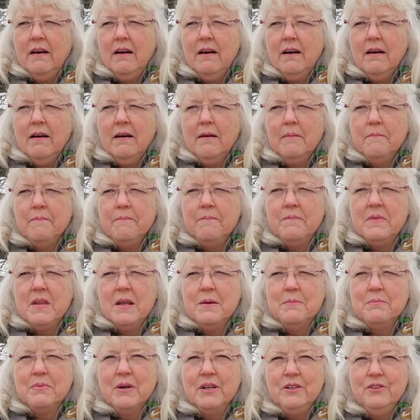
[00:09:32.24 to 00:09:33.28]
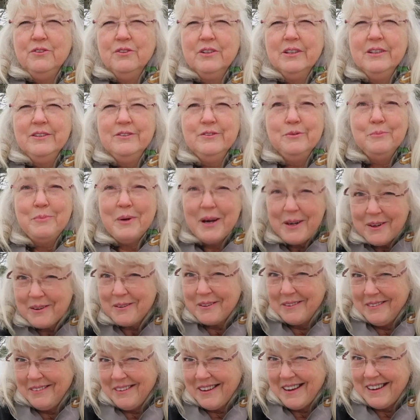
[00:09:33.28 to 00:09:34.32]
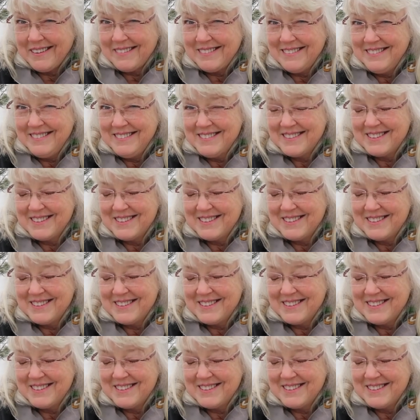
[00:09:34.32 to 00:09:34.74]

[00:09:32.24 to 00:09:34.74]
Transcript: Um, but you can do better than that.